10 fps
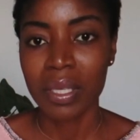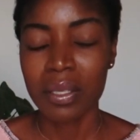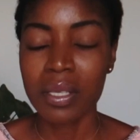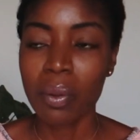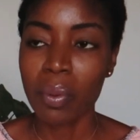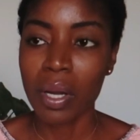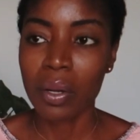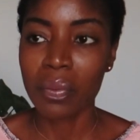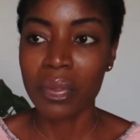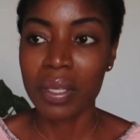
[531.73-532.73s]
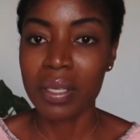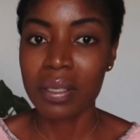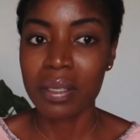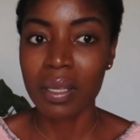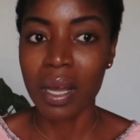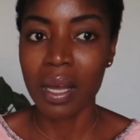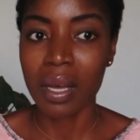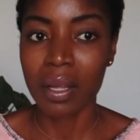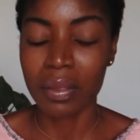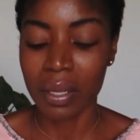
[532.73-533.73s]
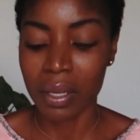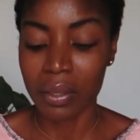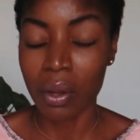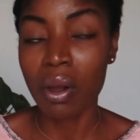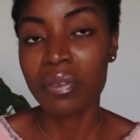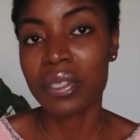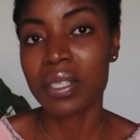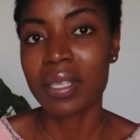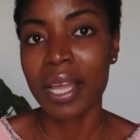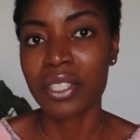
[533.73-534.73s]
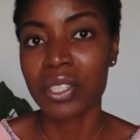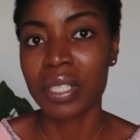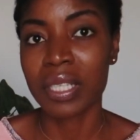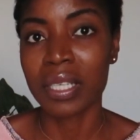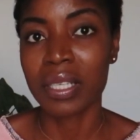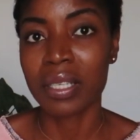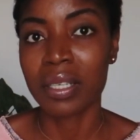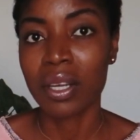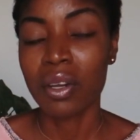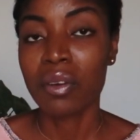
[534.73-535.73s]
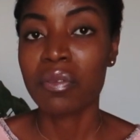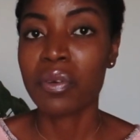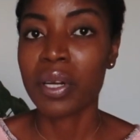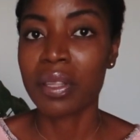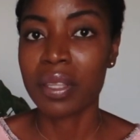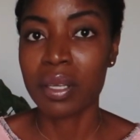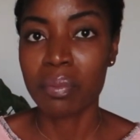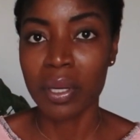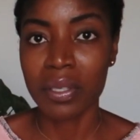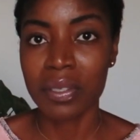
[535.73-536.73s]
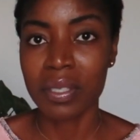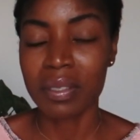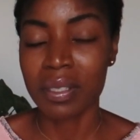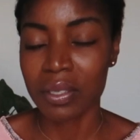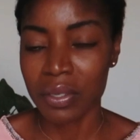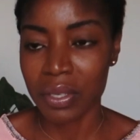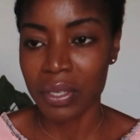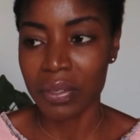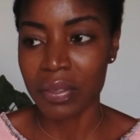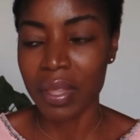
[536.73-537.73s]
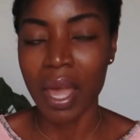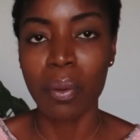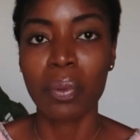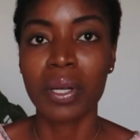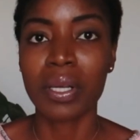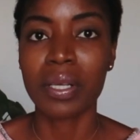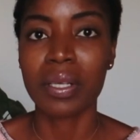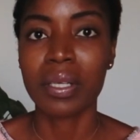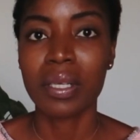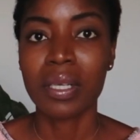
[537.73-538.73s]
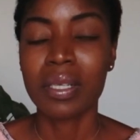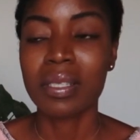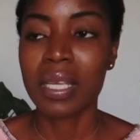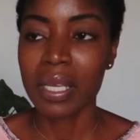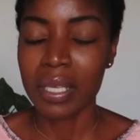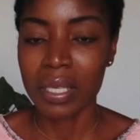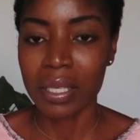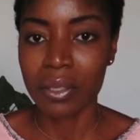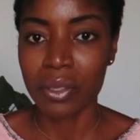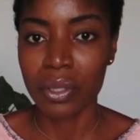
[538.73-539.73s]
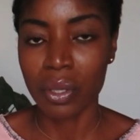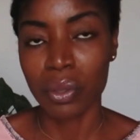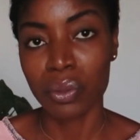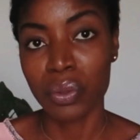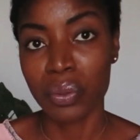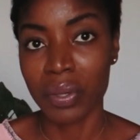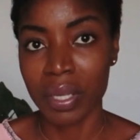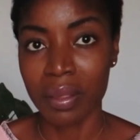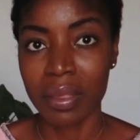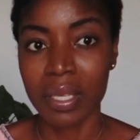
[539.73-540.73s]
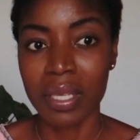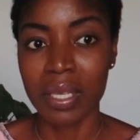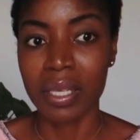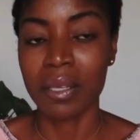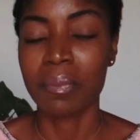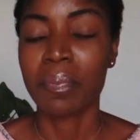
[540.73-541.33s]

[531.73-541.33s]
so well, this the office is actually for the brothers and sisters that were taken, you know, during the